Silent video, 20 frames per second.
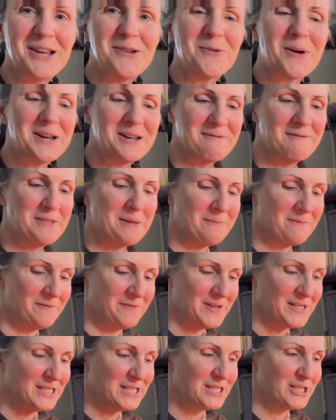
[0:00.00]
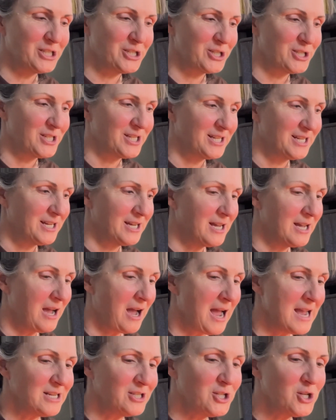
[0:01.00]
one of them finished,
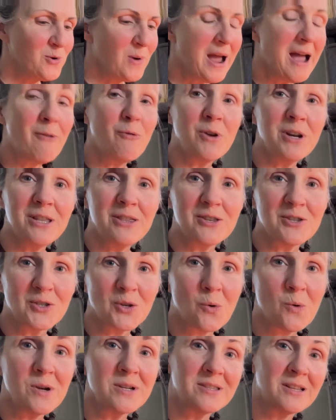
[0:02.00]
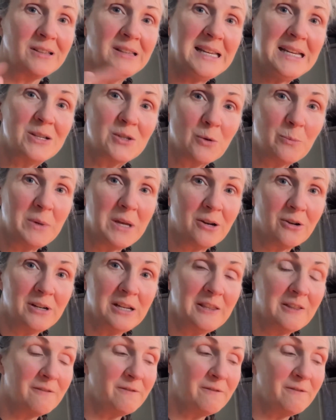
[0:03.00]
I do have one in the stores. The links will be underneath the